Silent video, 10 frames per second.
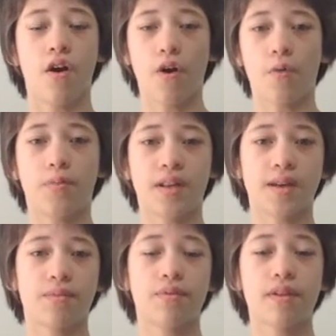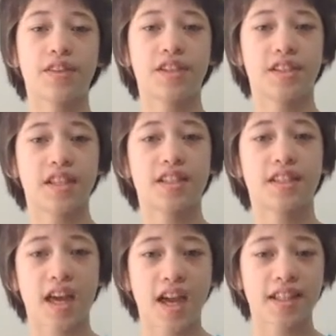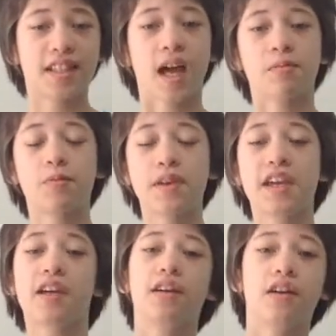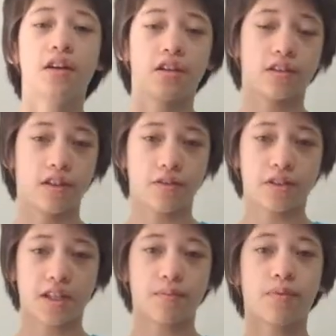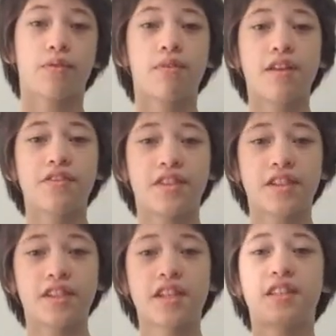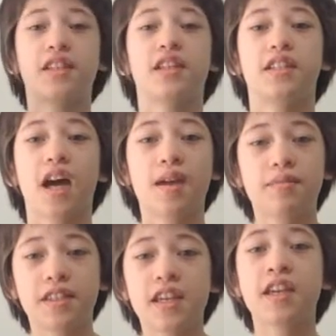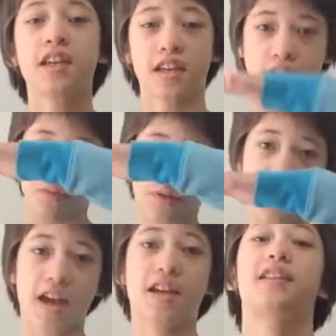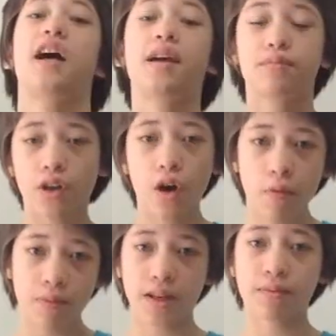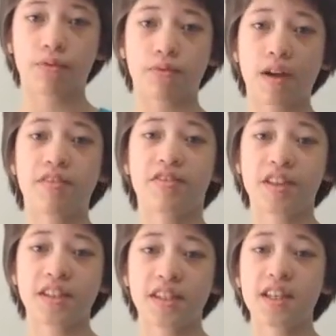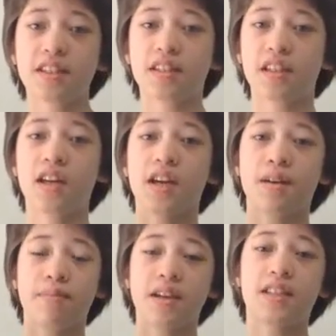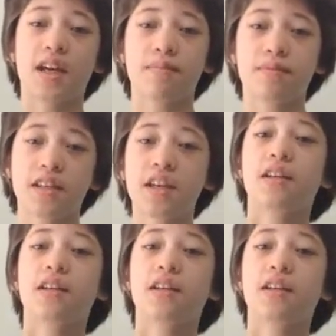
Opening parenthesis A times B, closing parenthesis times C equals A times opening parenthesis B times C